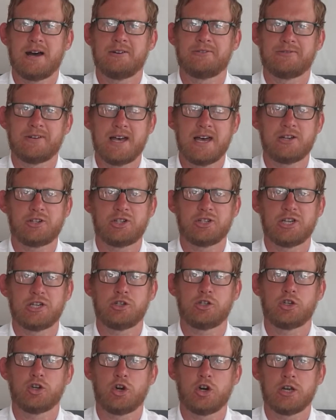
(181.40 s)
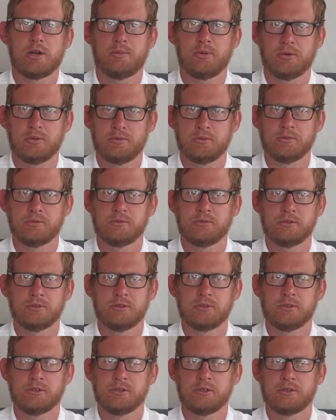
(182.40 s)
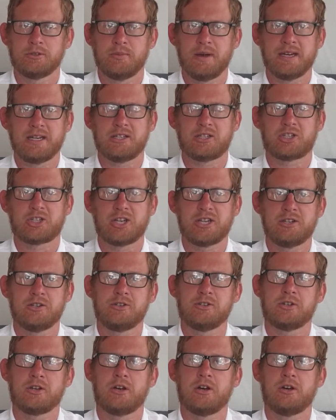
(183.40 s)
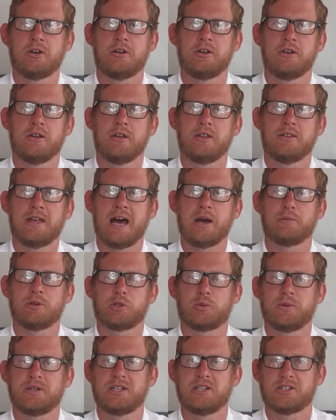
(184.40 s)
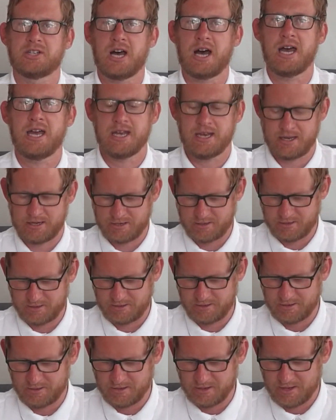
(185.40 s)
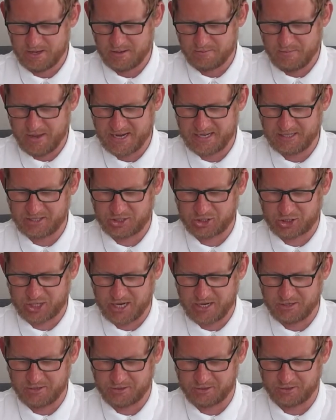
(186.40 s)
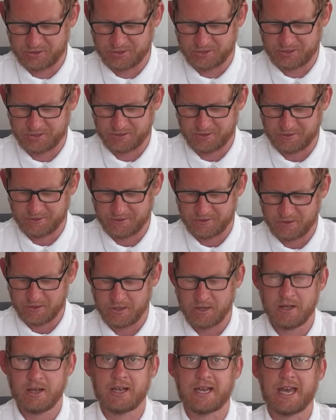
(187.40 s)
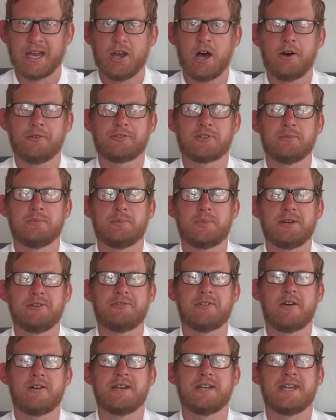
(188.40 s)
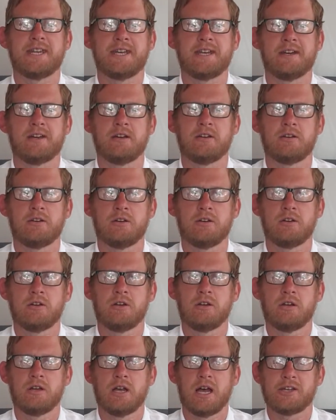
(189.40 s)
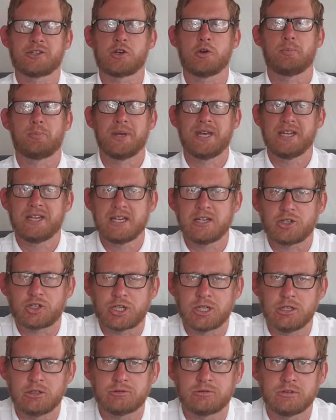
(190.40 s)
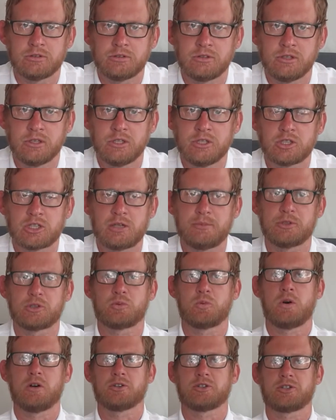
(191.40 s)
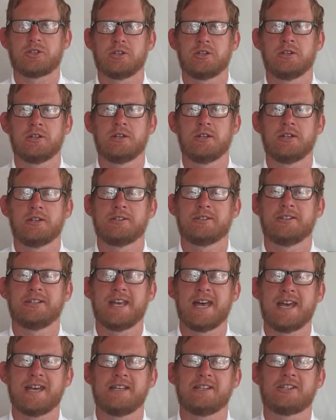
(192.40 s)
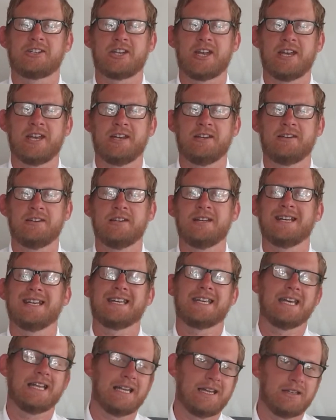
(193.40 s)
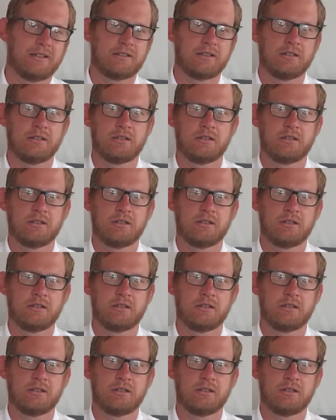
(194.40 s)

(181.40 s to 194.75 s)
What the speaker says: our flesh is enjoyable. Many sins are that which we desire. And many sins can often be very dear. As obedient children, Thomas Watson today is saying, kill it,